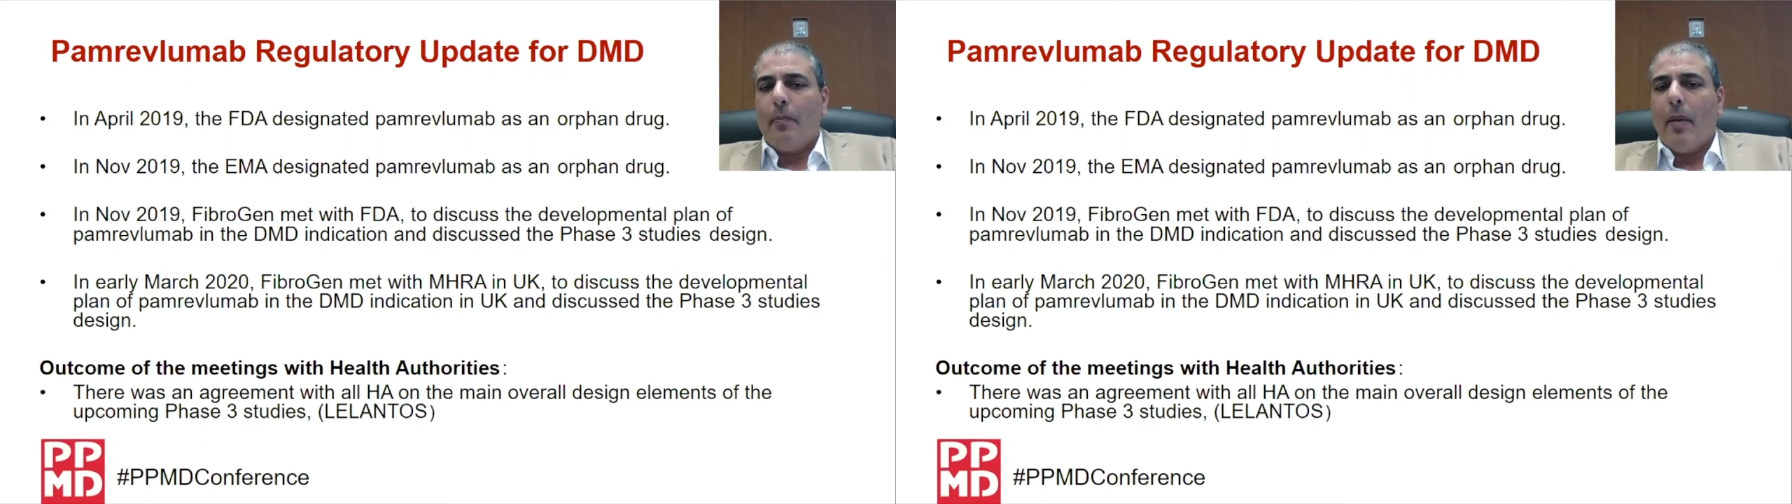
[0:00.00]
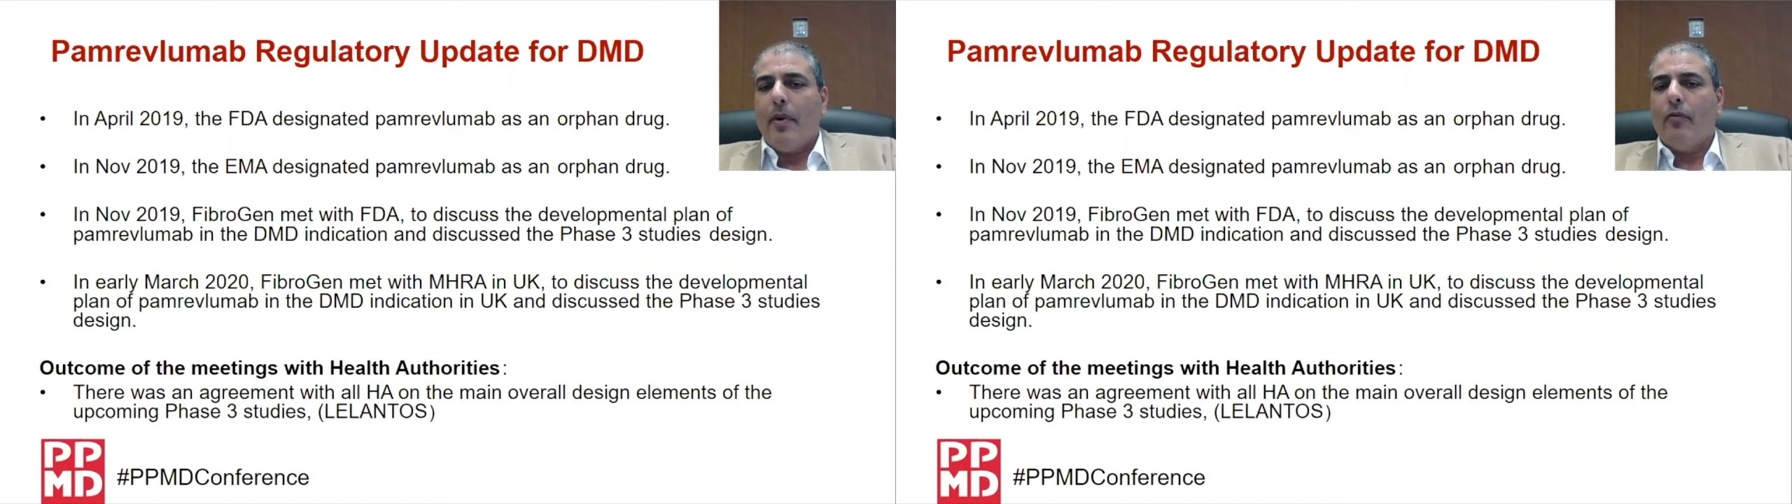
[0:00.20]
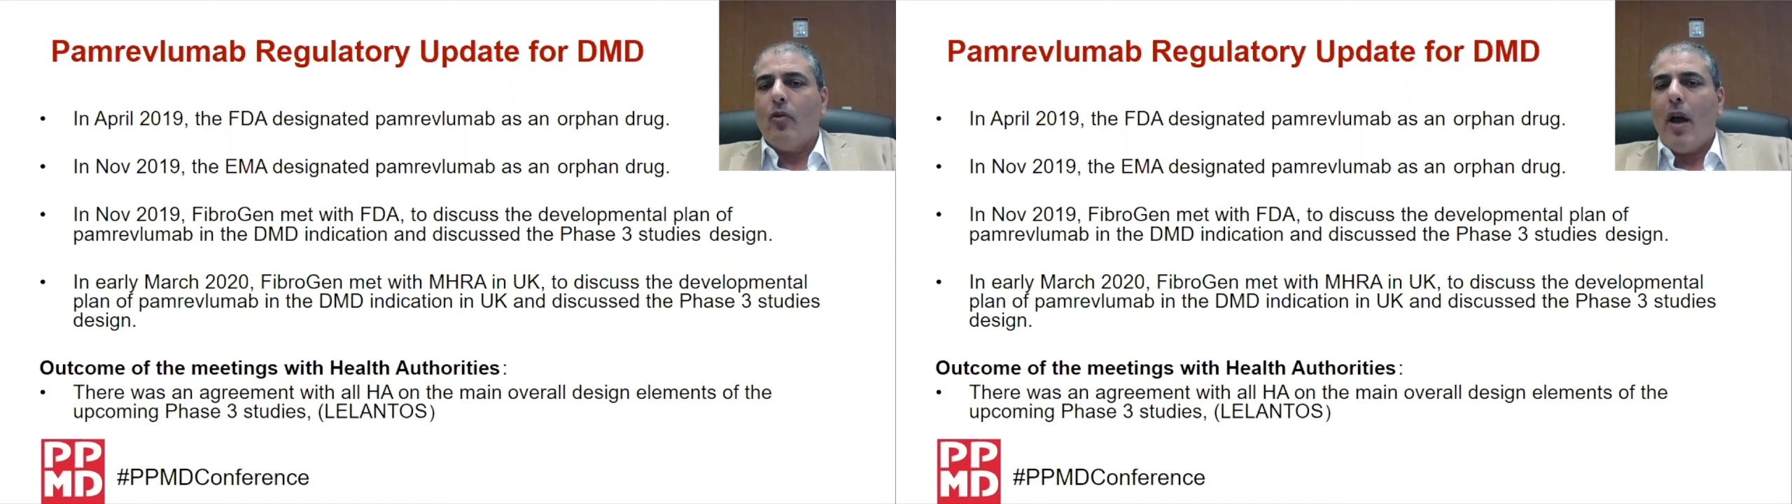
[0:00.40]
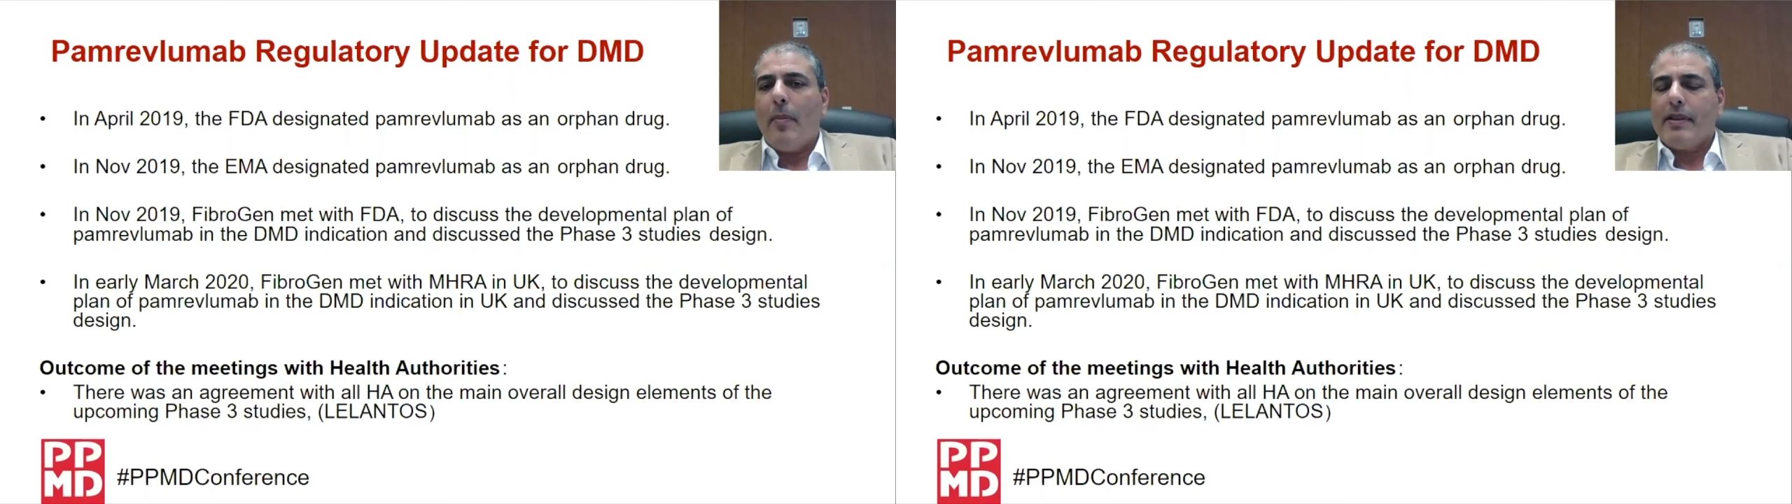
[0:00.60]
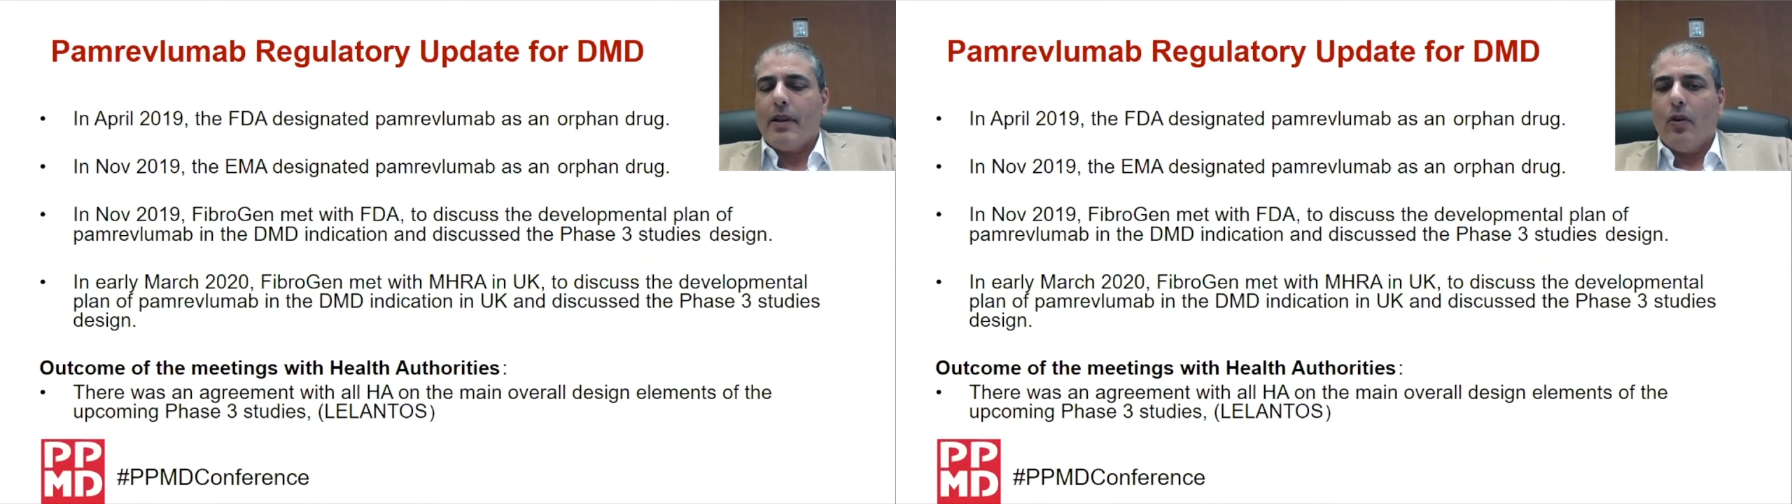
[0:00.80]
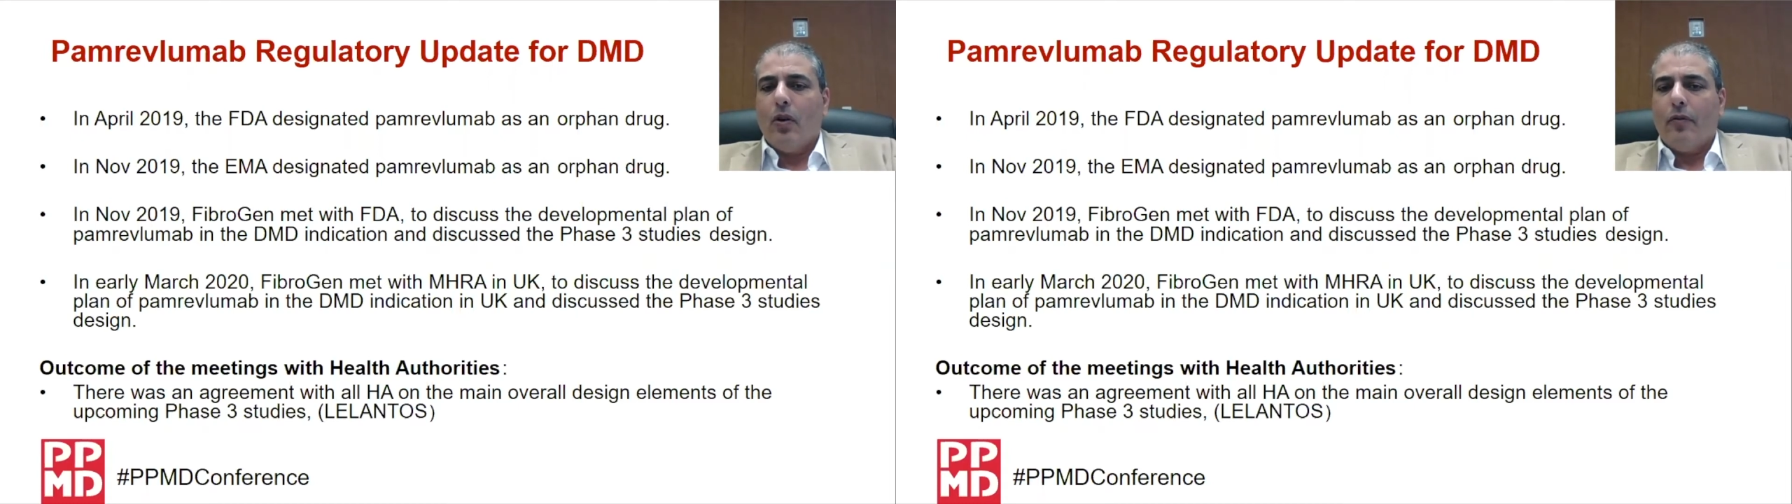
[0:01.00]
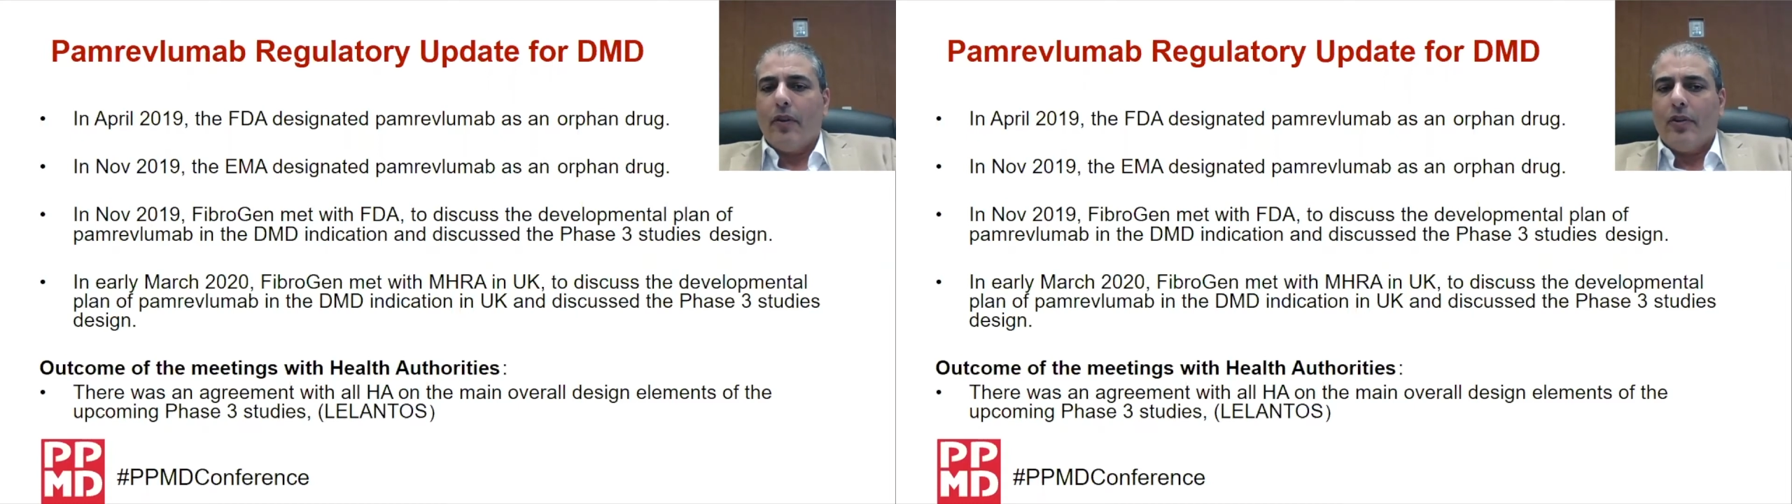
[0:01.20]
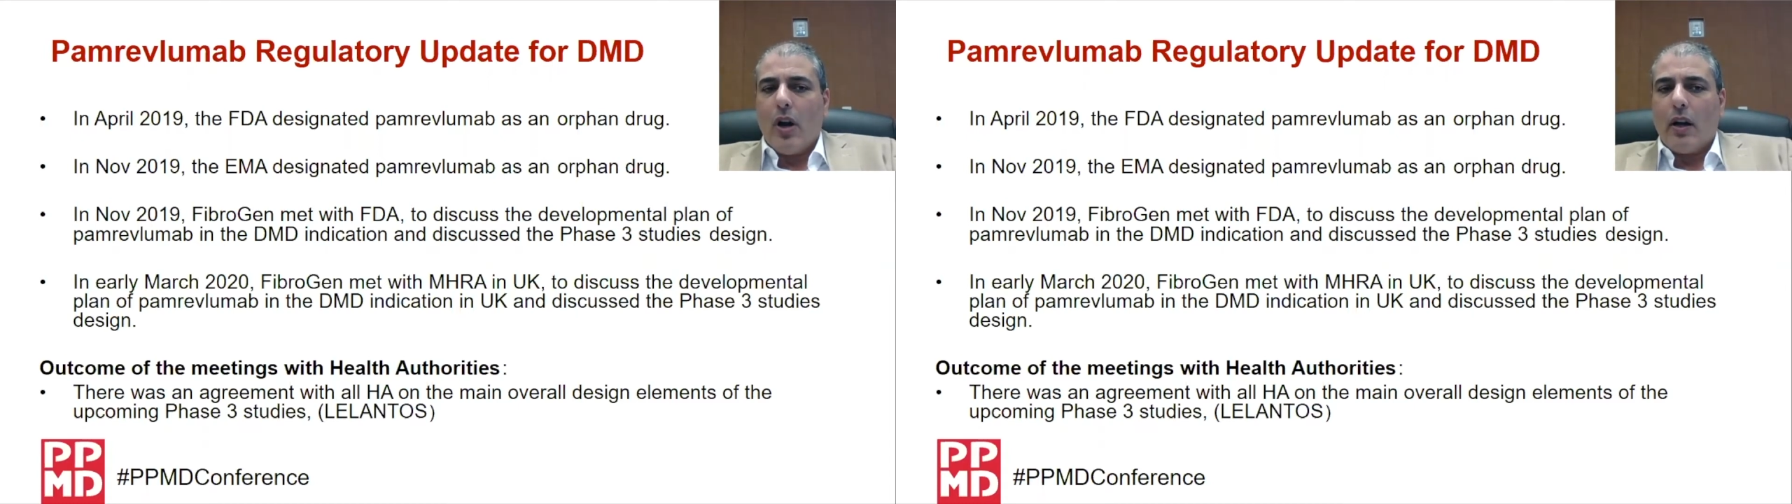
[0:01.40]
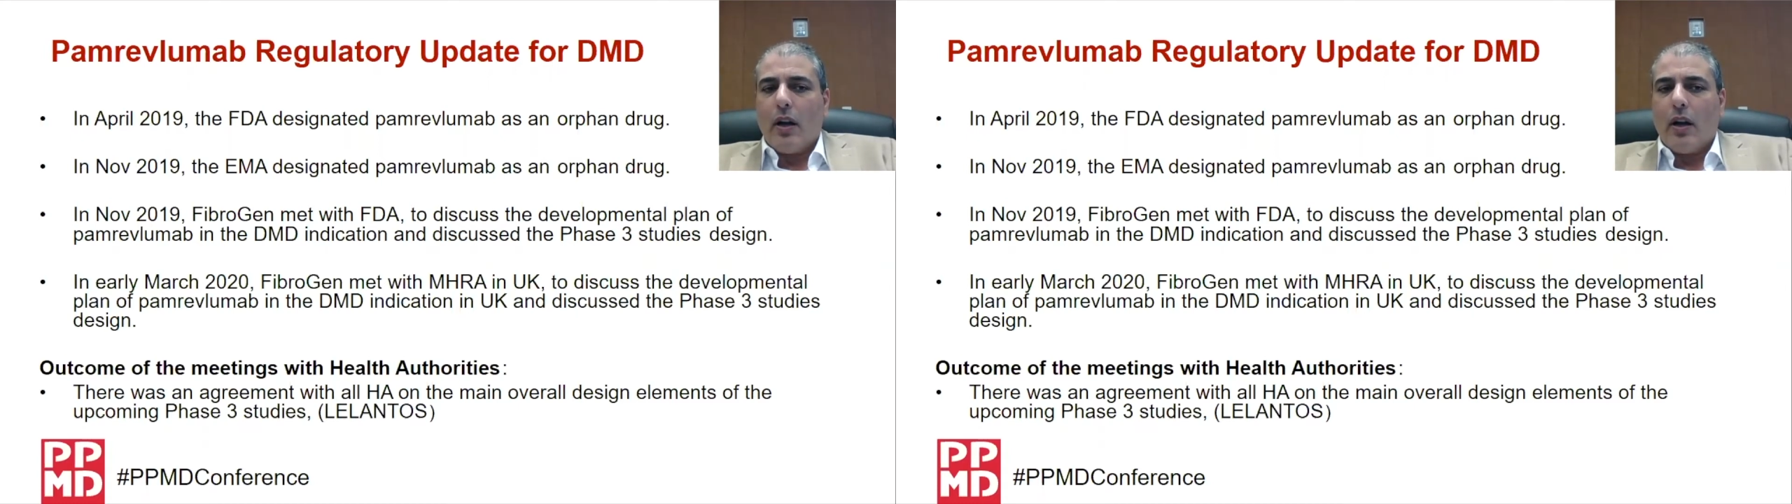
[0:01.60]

Pamrevlumab as an orphan drug.